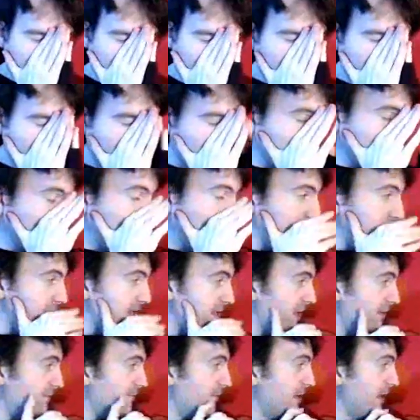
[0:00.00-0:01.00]
Your
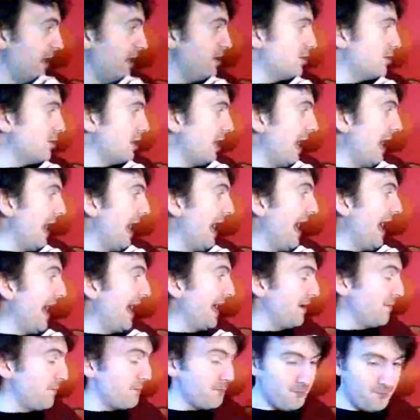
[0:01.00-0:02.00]
patience is running
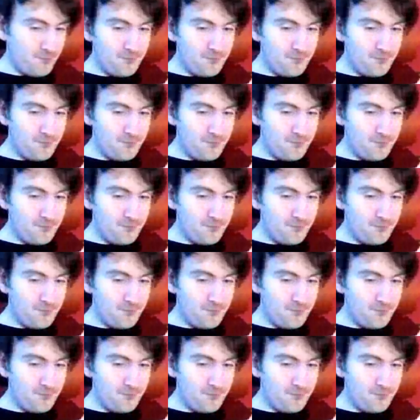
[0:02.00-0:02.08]
dry.